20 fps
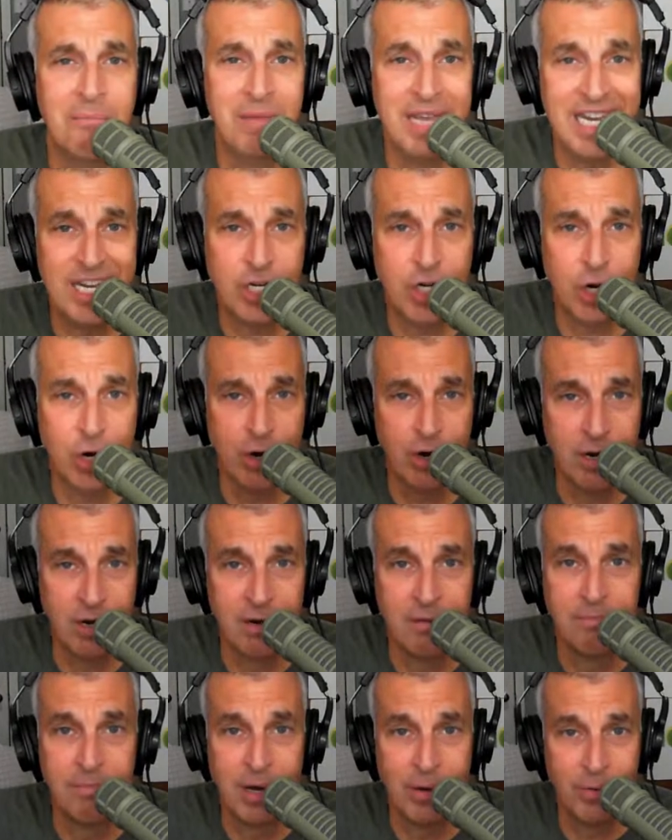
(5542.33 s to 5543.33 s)
meat
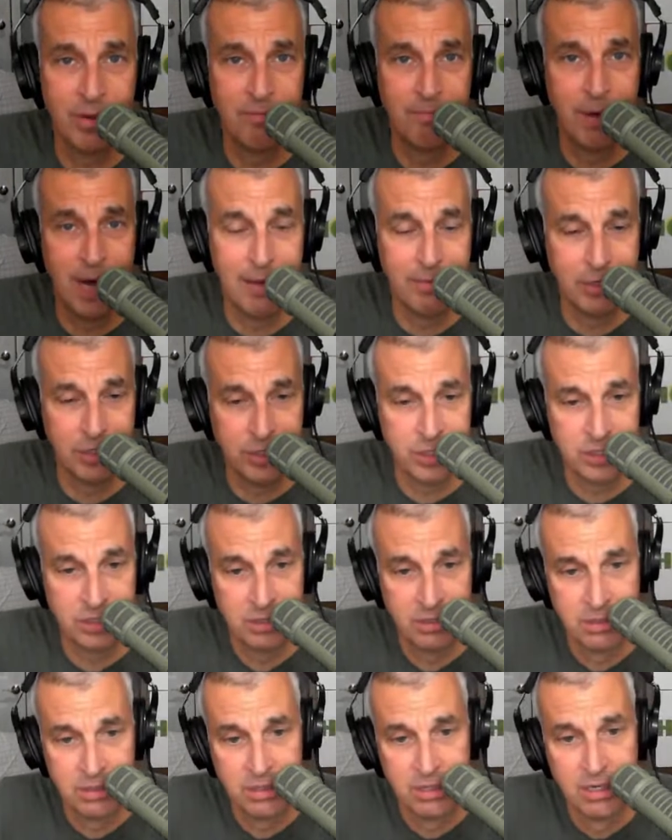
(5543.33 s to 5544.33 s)
curtain, but with bubbles.
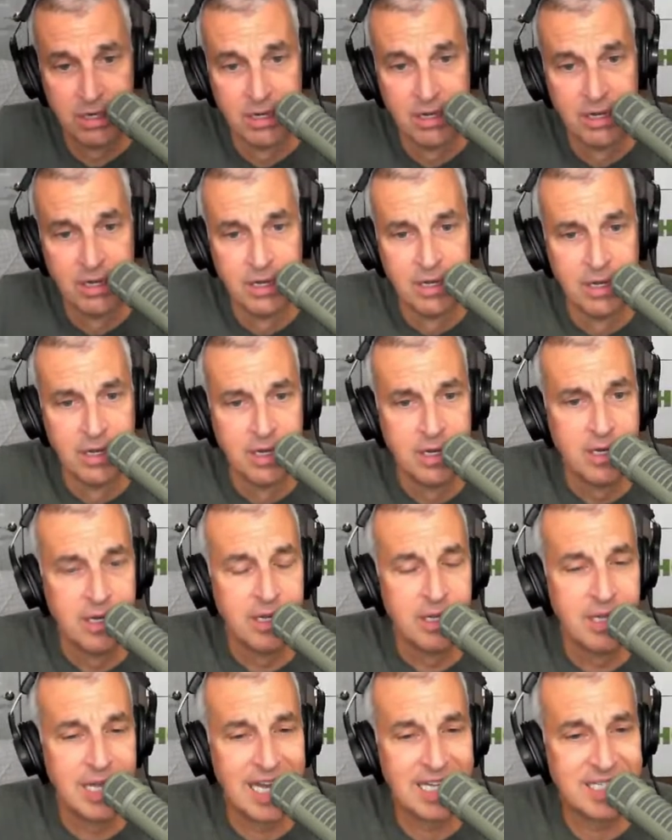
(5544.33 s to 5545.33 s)

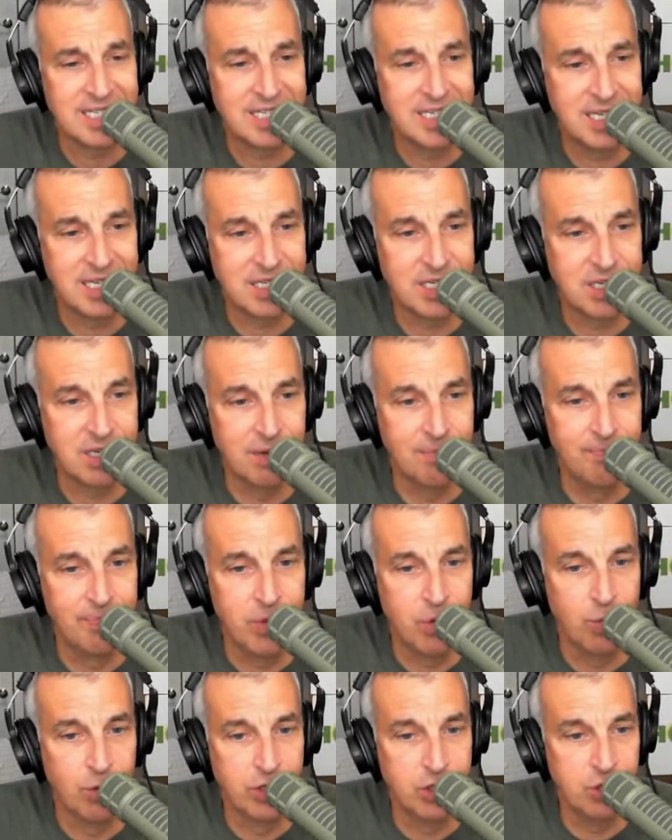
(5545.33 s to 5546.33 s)
That
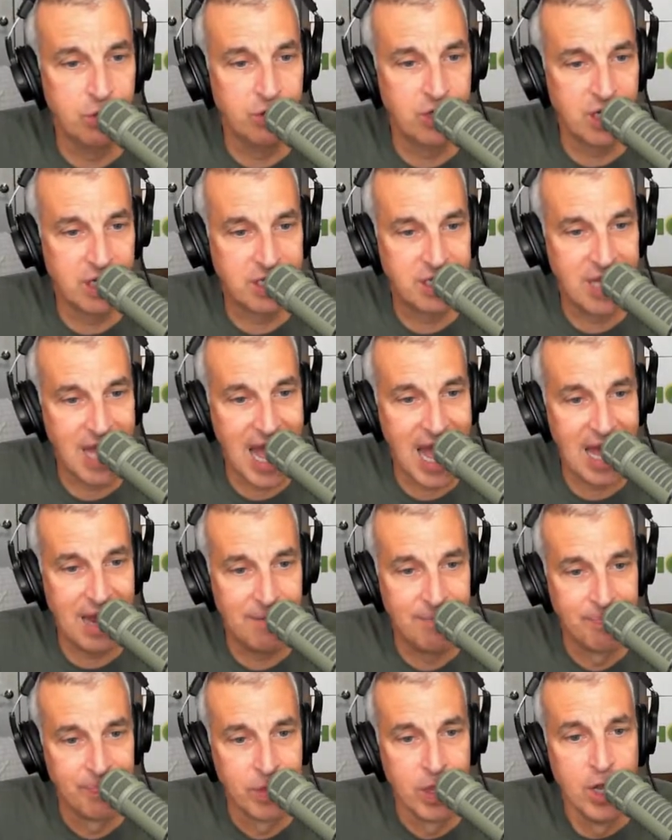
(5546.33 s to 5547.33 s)
system will do just
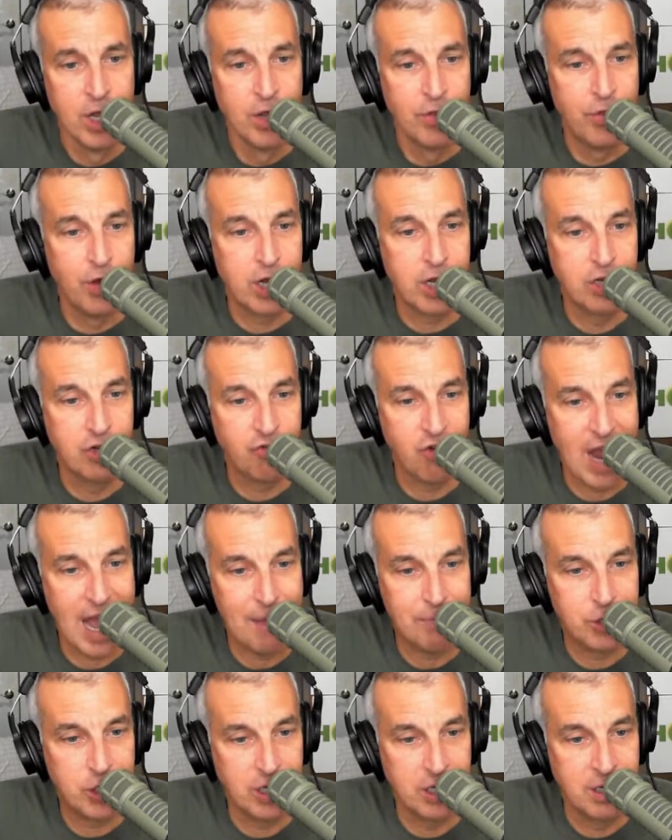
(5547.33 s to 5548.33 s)
that. The
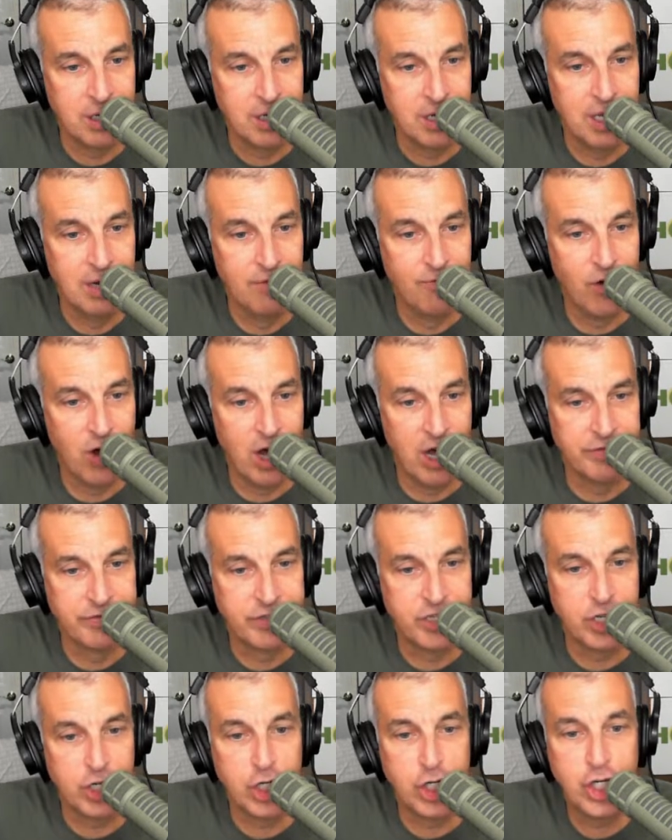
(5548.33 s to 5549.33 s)
contraption
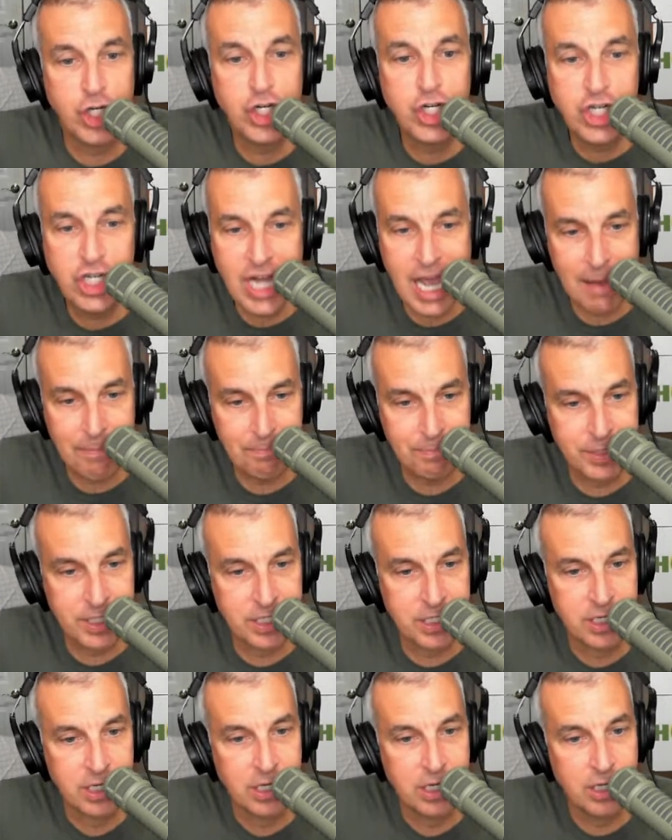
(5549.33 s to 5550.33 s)
involves
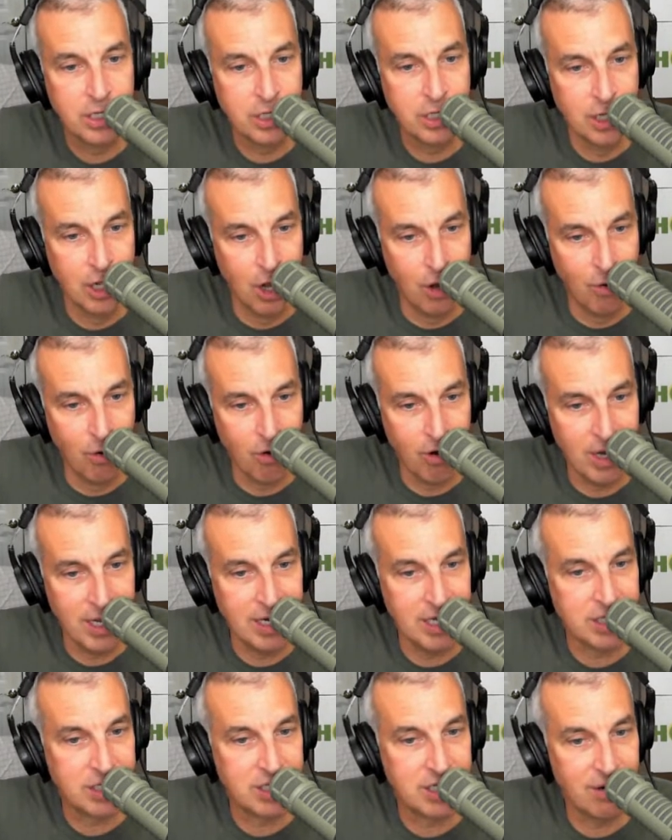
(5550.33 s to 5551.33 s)
ships
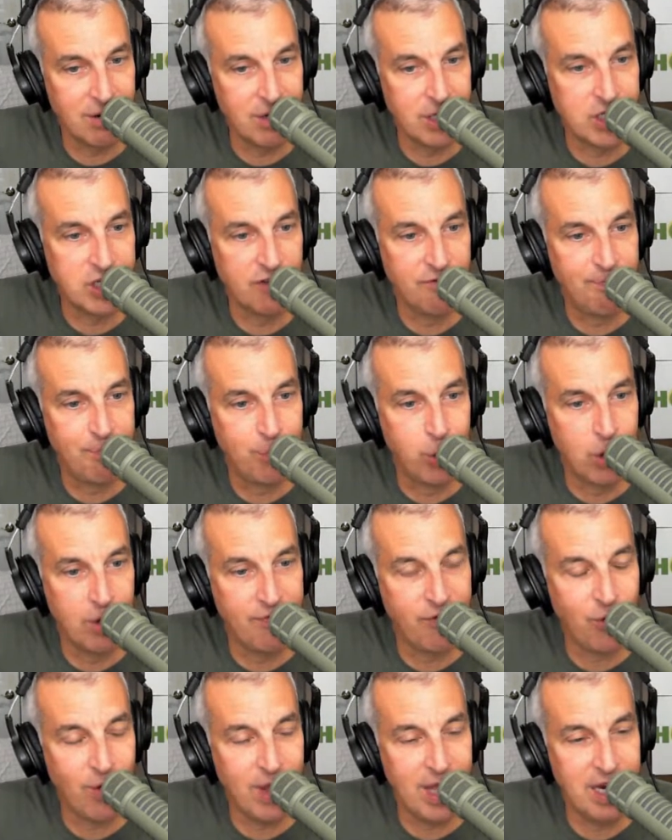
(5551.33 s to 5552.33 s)
lowering a series of
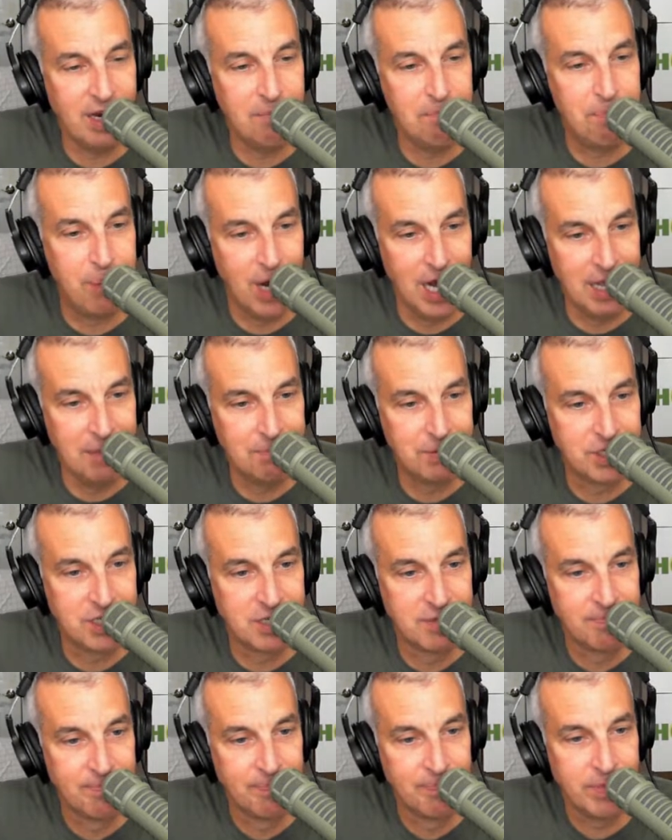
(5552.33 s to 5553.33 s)
perforated
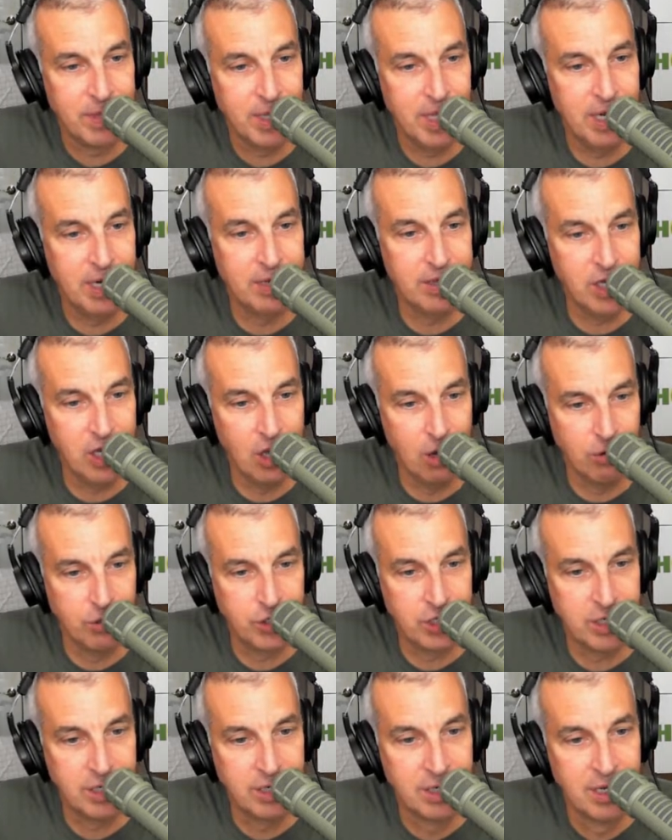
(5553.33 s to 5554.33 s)
pipes into the
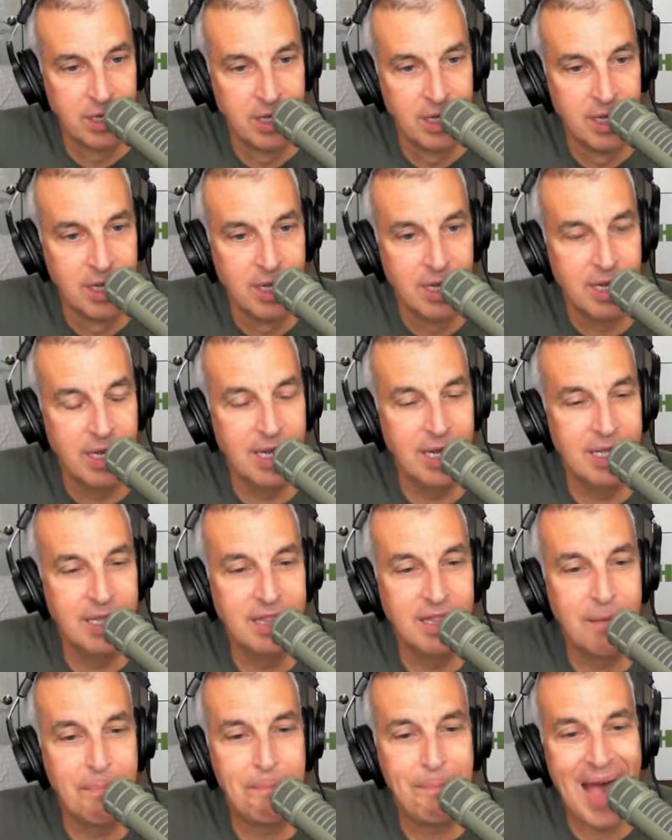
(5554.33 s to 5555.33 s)
ocean
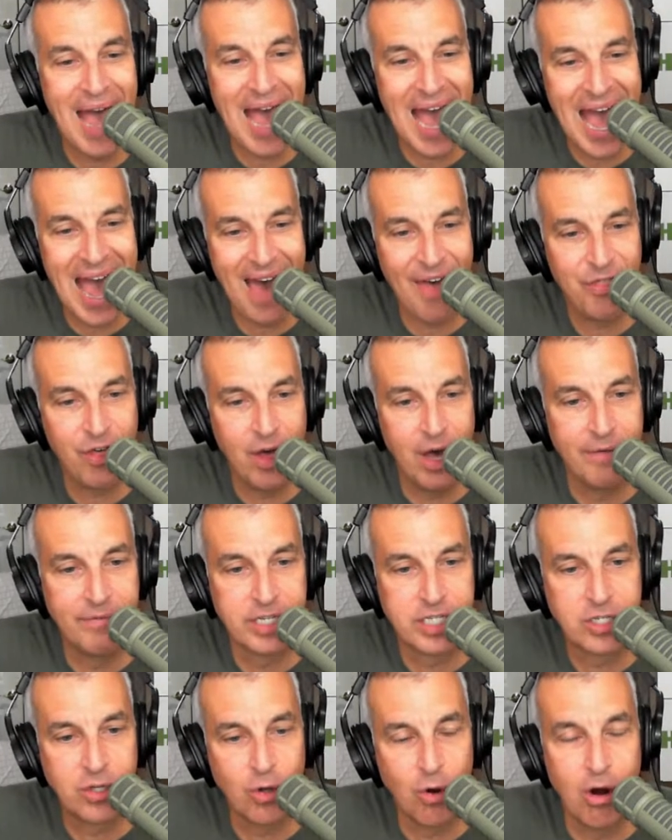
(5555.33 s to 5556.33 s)
in the path of
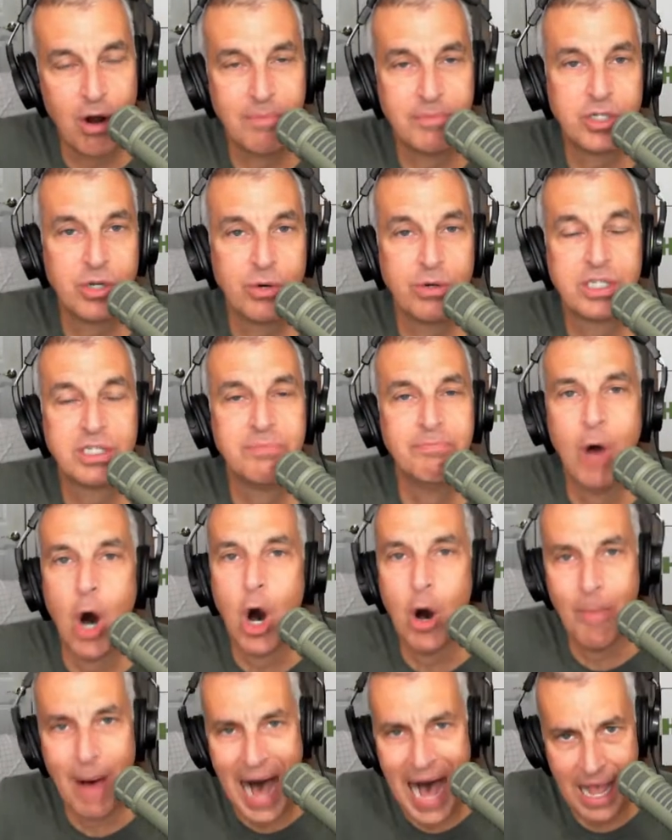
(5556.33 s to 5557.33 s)
a storm, so it's
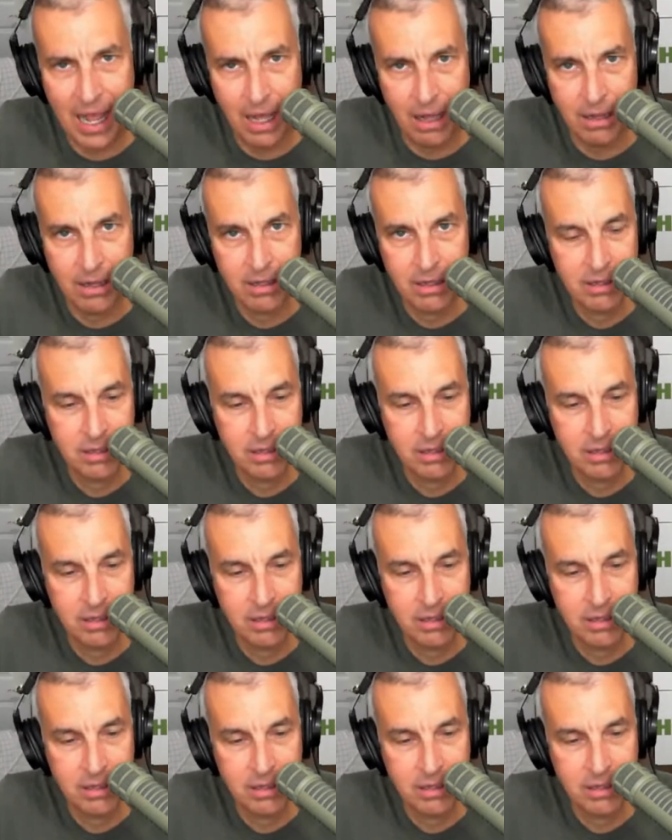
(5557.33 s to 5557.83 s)
mobile,